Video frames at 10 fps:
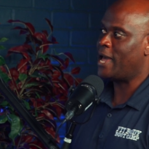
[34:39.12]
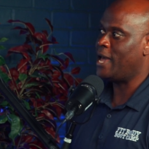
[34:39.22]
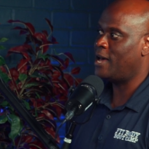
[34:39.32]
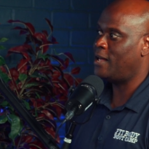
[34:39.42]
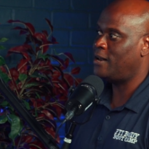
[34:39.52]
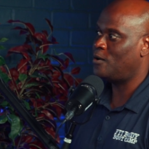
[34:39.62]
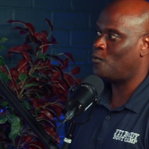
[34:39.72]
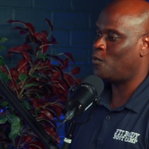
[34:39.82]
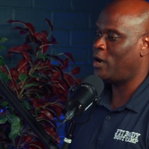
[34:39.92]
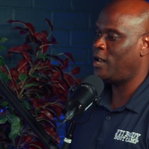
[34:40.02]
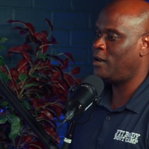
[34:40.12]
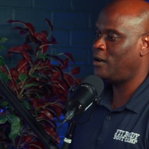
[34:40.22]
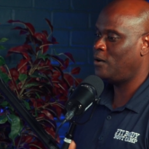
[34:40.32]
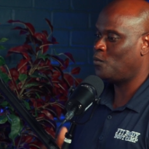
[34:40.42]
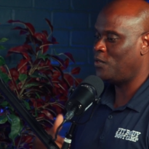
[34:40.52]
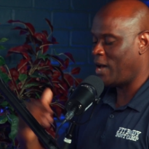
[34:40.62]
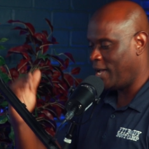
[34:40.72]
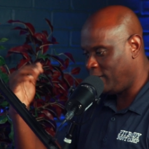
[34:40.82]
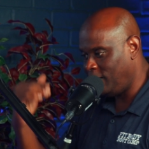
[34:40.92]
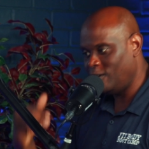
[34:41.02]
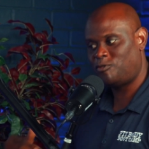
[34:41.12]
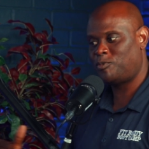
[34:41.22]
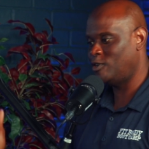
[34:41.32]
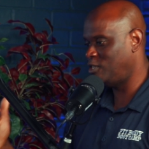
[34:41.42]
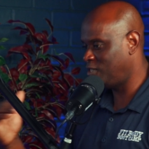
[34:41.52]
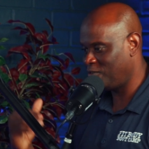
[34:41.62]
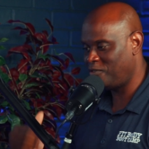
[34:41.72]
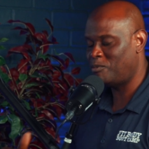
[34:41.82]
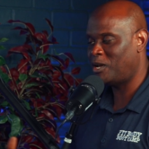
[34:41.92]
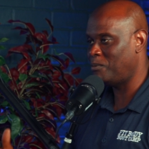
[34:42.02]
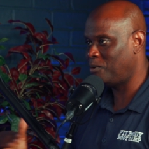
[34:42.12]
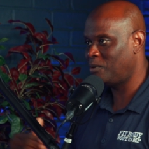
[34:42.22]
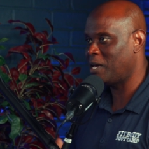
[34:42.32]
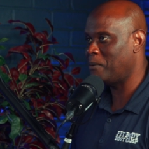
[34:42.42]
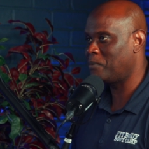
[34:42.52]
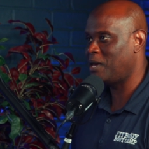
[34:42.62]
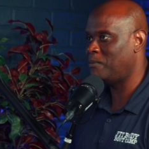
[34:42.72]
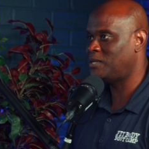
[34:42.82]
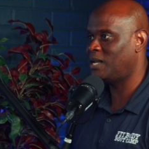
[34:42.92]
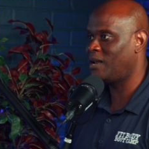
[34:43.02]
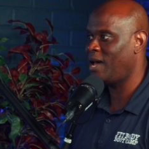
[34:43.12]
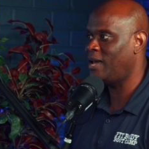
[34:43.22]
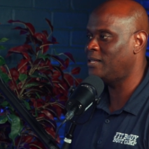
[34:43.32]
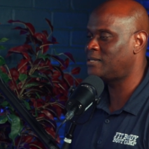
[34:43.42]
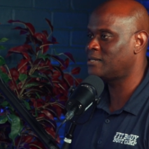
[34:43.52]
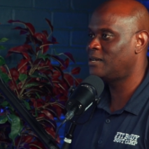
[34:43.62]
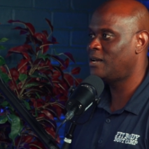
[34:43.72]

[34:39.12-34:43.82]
And when when the idea of purchasing Fit Body Bootcamp came to light,